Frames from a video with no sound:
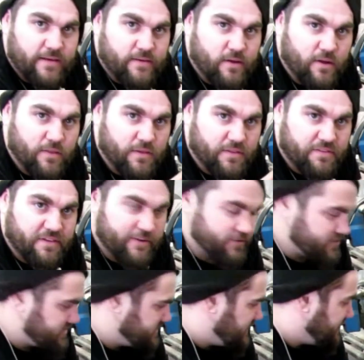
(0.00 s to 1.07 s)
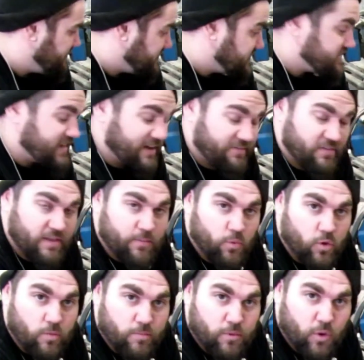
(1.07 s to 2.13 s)
on the thinner stuff is definitely
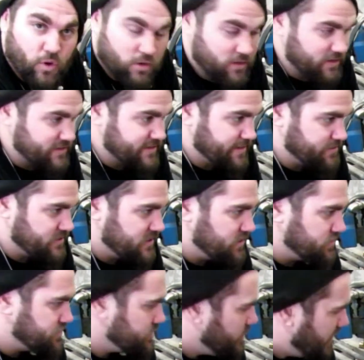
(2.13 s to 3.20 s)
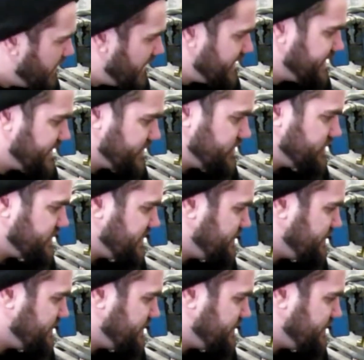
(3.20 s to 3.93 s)
more important, because I was a little too hot and I couldn't keep